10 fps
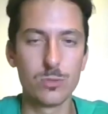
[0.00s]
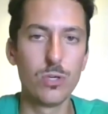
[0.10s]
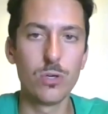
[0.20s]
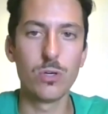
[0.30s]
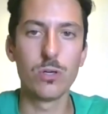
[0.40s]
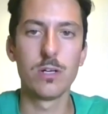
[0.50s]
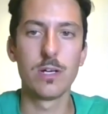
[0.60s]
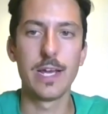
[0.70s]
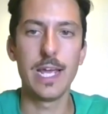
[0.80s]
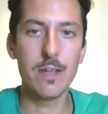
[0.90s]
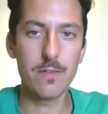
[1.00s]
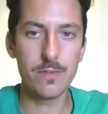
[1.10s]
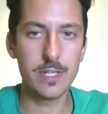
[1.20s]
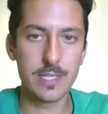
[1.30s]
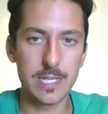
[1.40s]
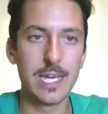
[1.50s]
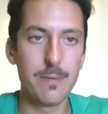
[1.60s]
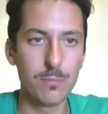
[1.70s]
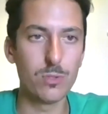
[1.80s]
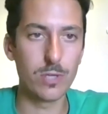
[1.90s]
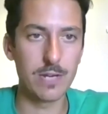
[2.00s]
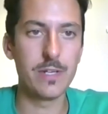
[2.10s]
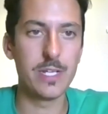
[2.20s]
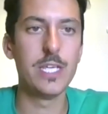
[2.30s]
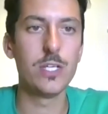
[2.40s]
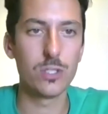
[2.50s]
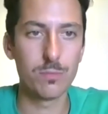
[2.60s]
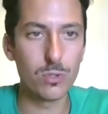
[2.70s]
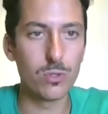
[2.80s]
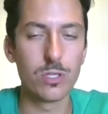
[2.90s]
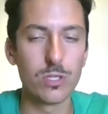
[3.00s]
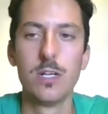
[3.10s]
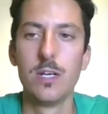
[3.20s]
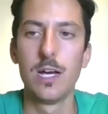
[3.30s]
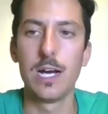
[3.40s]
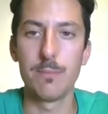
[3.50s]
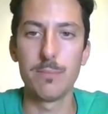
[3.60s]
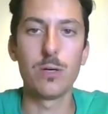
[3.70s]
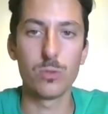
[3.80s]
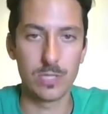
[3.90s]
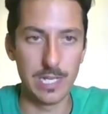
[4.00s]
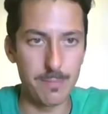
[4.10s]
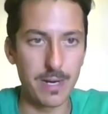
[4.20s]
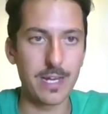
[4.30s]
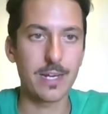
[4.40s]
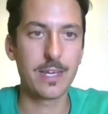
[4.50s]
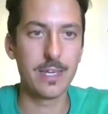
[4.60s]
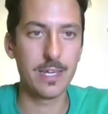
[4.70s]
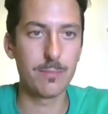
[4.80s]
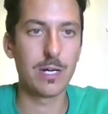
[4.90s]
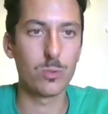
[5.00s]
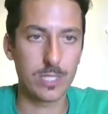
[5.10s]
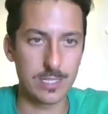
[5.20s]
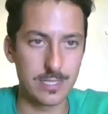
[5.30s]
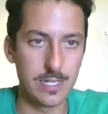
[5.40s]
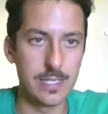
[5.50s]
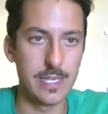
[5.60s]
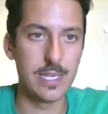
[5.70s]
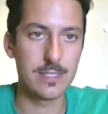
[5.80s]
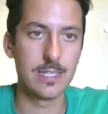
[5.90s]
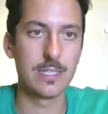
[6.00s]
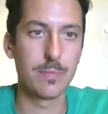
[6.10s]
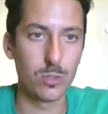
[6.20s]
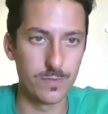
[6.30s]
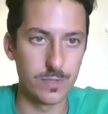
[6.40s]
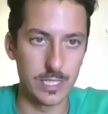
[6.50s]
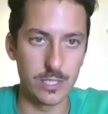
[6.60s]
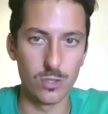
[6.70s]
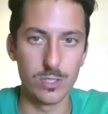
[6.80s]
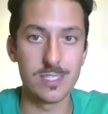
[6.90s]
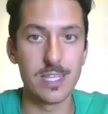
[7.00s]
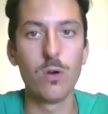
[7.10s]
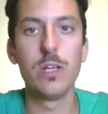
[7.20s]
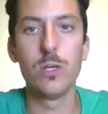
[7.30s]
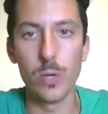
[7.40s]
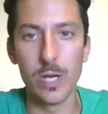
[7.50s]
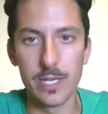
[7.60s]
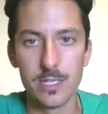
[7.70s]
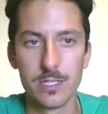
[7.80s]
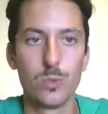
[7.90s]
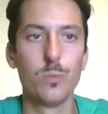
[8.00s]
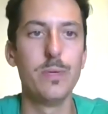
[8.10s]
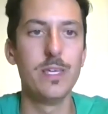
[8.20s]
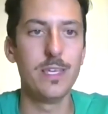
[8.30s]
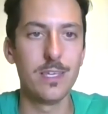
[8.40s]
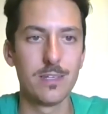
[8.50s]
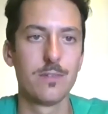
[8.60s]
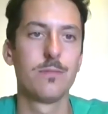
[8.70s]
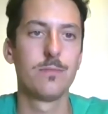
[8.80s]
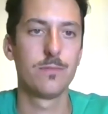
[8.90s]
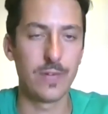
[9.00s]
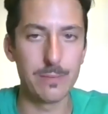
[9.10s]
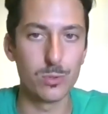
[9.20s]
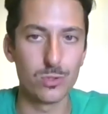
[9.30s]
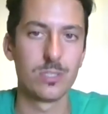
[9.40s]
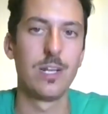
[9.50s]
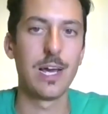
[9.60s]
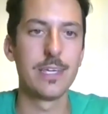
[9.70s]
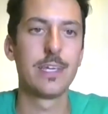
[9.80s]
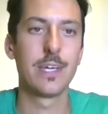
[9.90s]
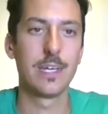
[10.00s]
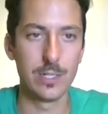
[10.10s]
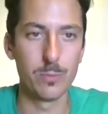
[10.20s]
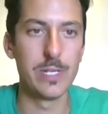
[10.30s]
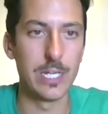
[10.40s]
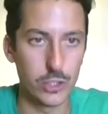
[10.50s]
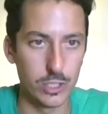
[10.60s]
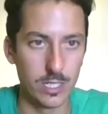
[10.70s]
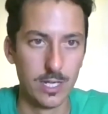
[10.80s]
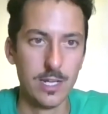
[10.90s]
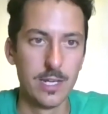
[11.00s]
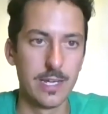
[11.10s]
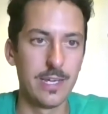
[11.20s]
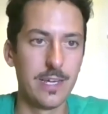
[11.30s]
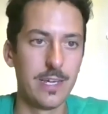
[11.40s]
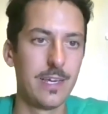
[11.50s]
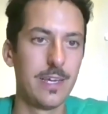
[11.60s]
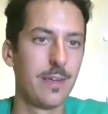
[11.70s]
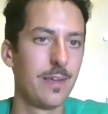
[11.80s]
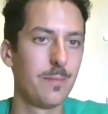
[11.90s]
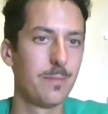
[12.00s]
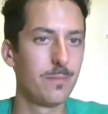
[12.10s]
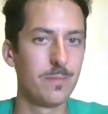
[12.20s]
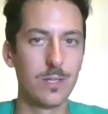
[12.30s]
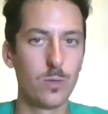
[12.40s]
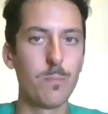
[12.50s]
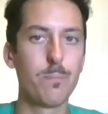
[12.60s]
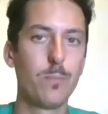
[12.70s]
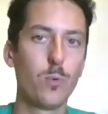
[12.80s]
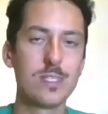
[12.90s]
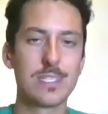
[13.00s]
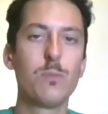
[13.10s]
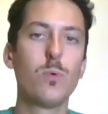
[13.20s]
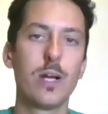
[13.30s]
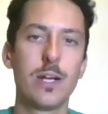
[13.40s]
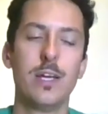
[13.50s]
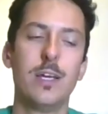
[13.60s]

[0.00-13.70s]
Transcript: know every time more, every year more about Le Marche, about Castelli di Jesi, and about Verdicchio. It's the only way to be famous like a denomination. When someone